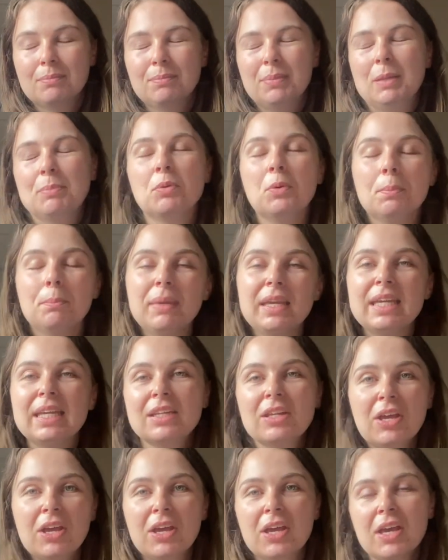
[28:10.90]
people
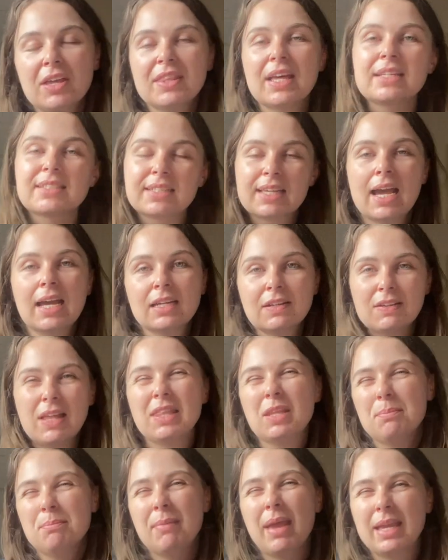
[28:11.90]
meeting her. That's kind of
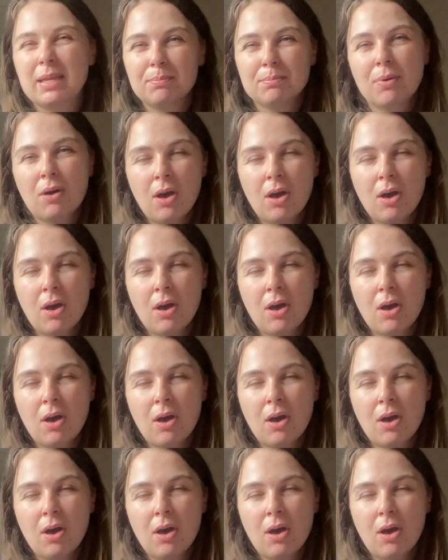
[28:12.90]
like the main